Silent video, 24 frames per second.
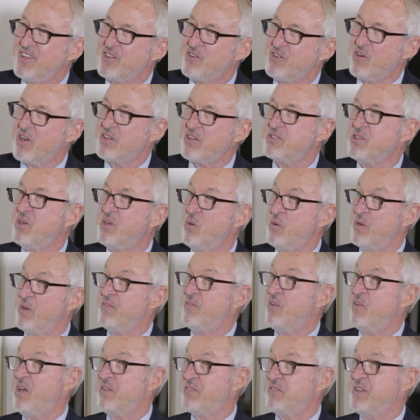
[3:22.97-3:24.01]
you're also
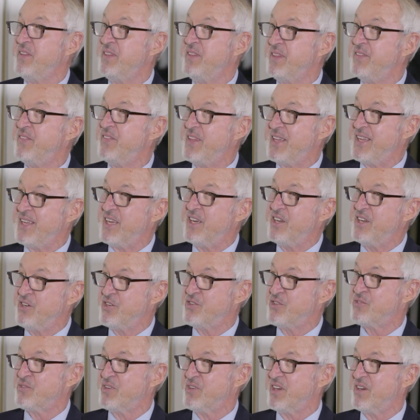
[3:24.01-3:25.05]
involved in the
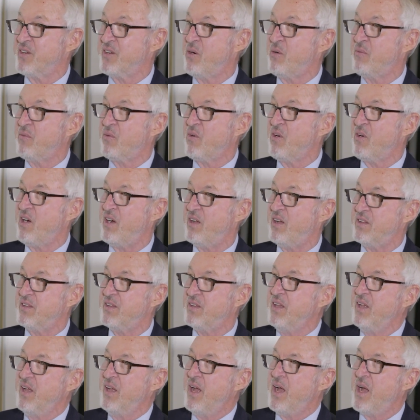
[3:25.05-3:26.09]
industry overall.